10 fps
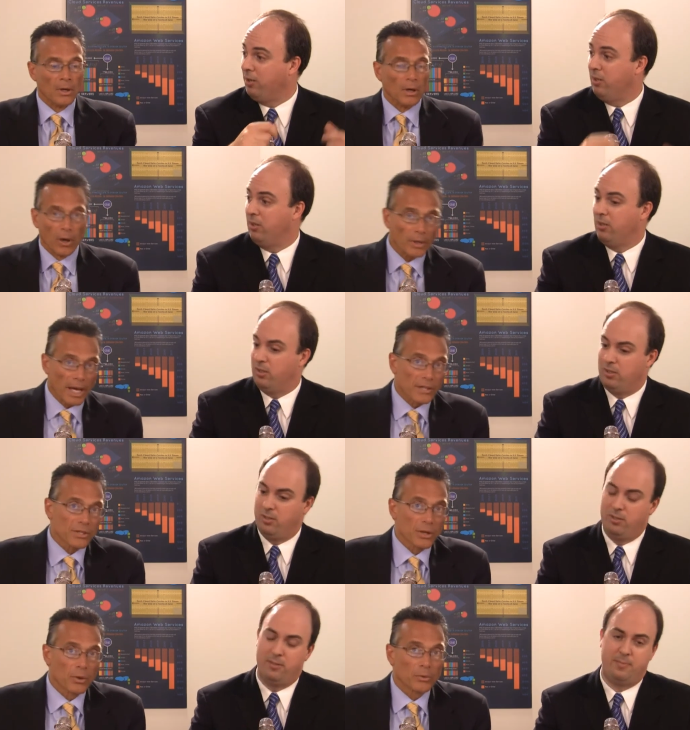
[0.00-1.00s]
Speaker 1: Okay,
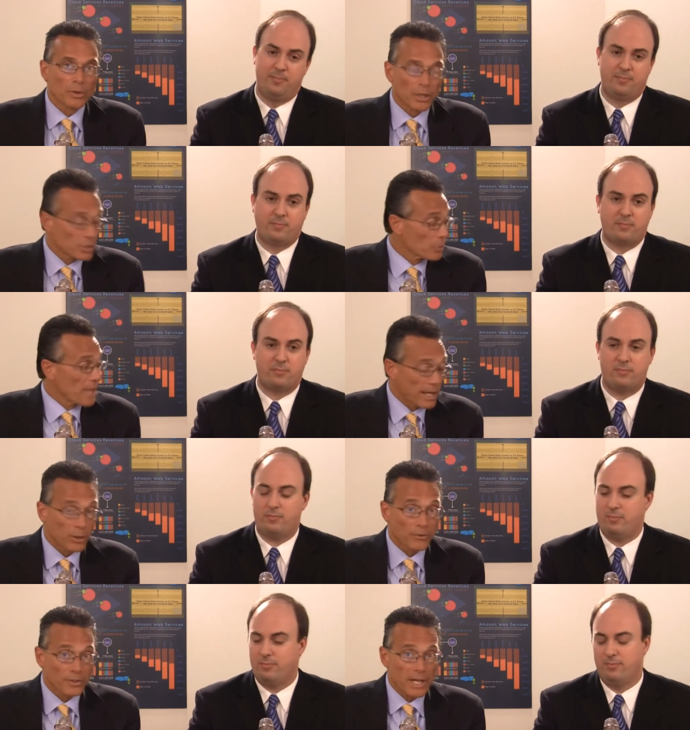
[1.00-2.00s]
so uh, Stu, thank
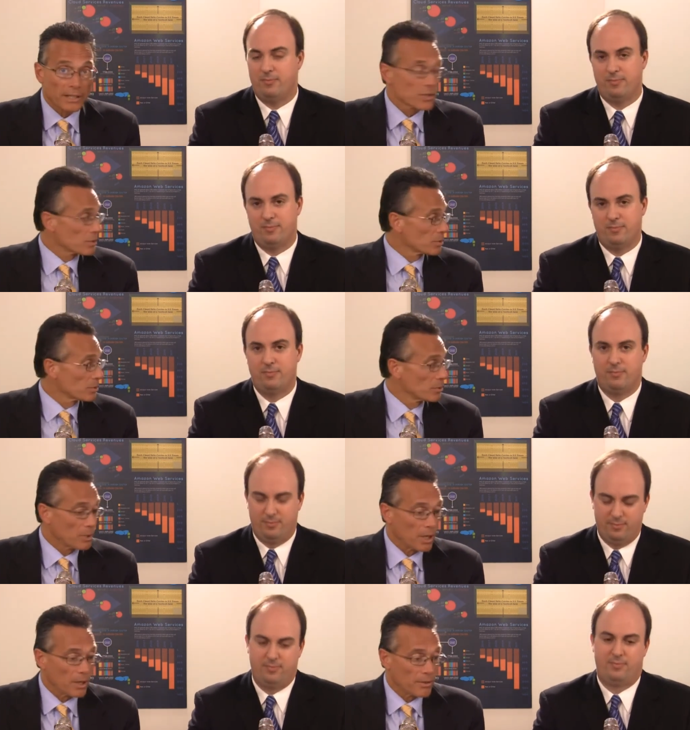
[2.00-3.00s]
you for taking us
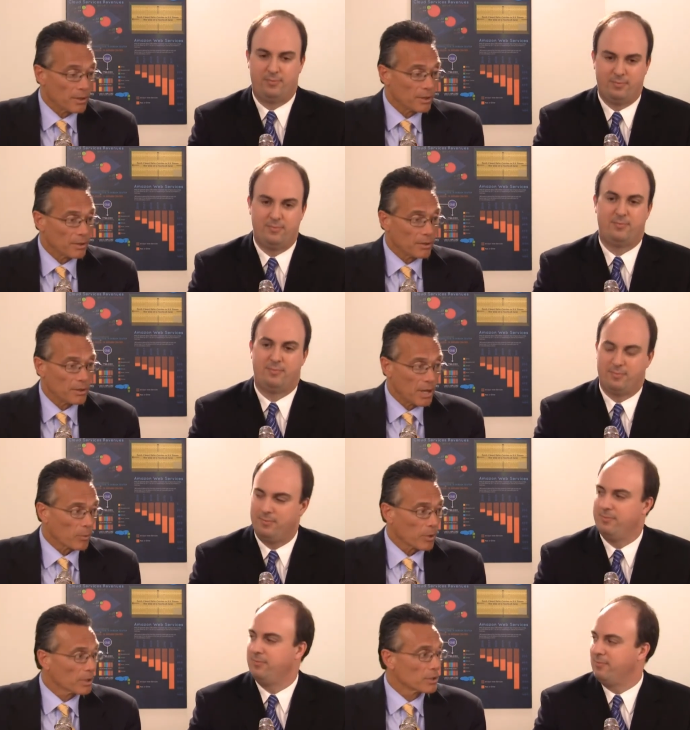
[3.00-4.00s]
through uh, the the
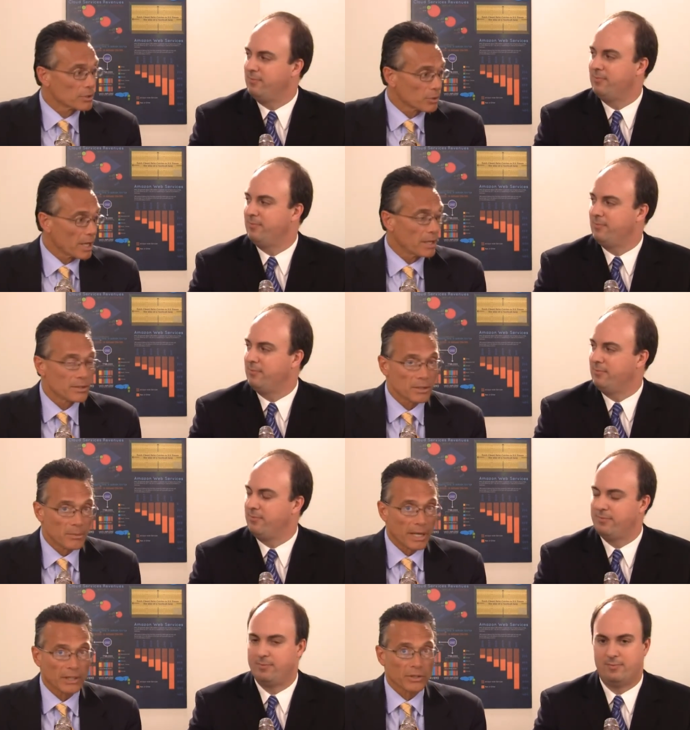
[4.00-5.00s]
networking trends, the
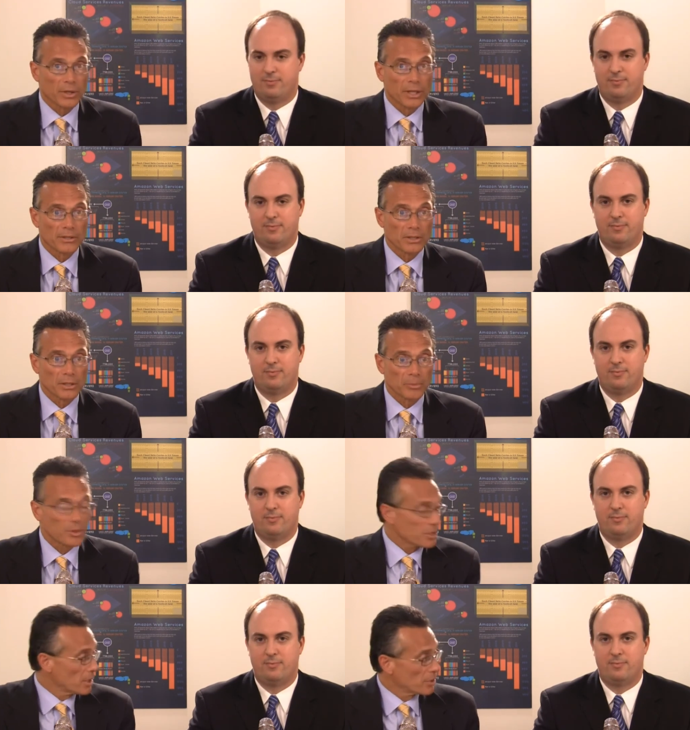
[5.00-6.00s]
mega trends. Uh,
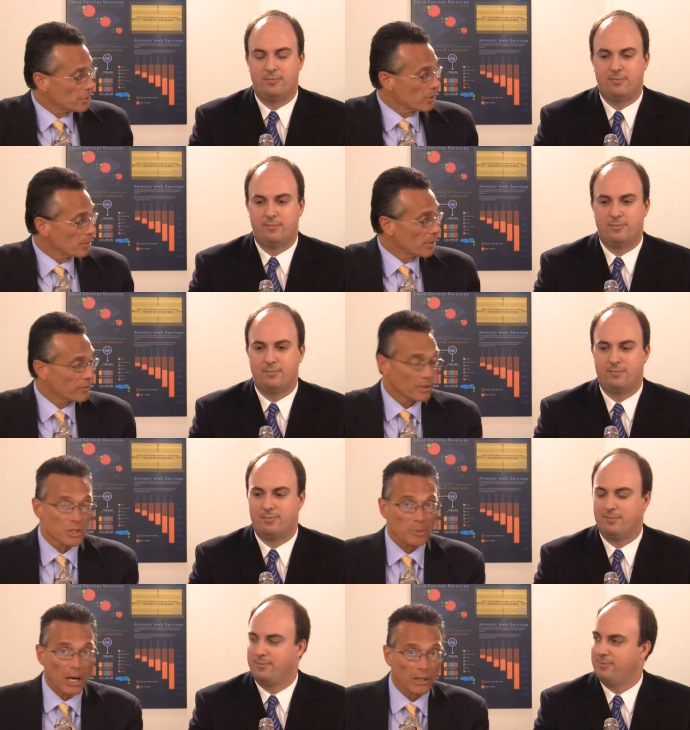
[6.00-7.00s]
appreciate you joining me for this
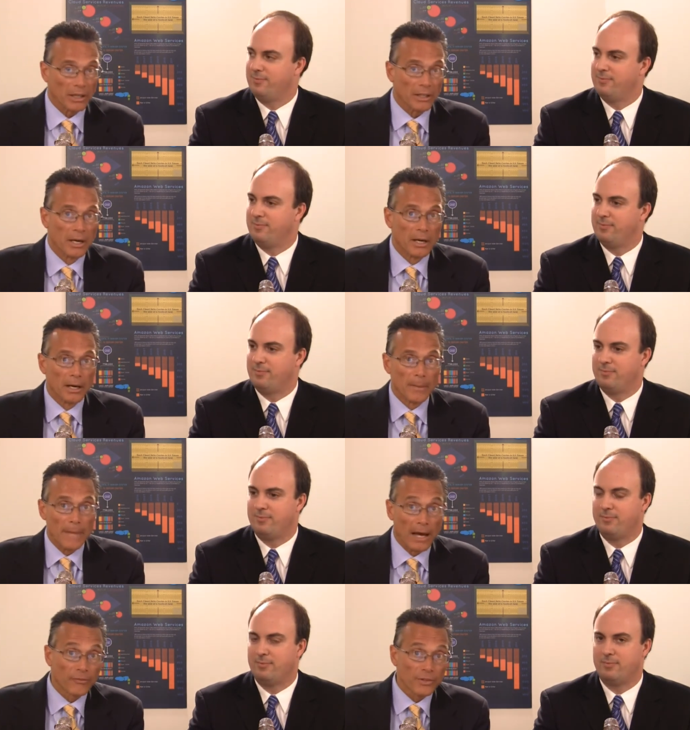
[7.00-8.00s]
spotlight. Um,
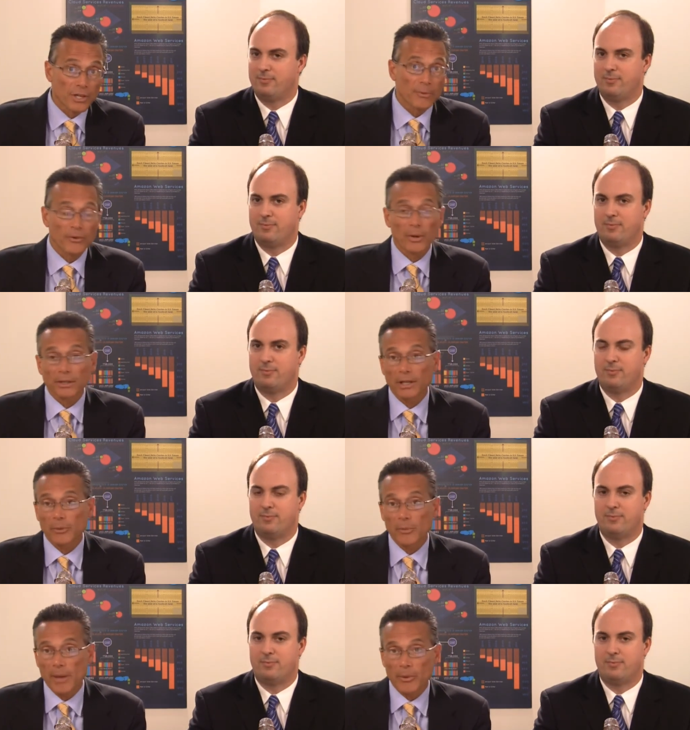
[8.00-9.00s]
now, for some of you out there,
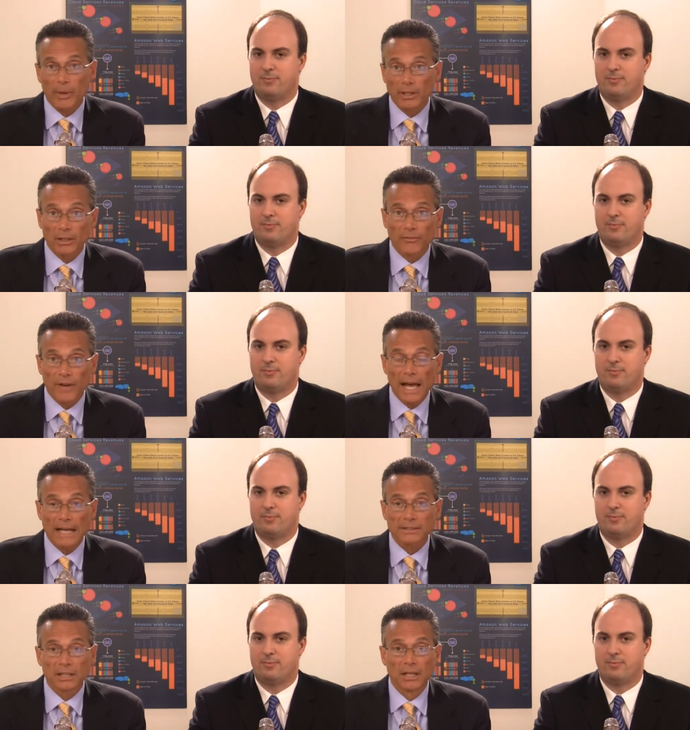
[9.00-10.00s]
we maybe went a little
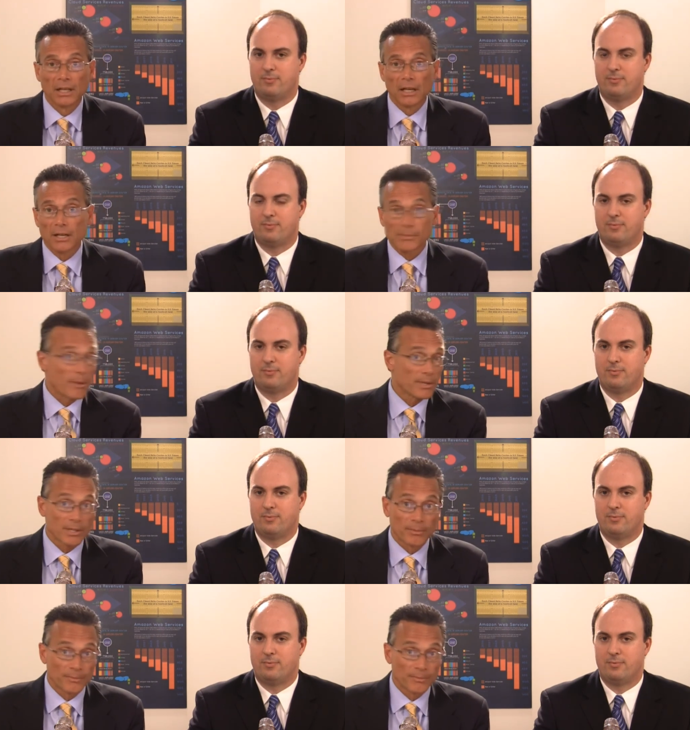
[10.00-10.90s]
fast. Uh, maybe some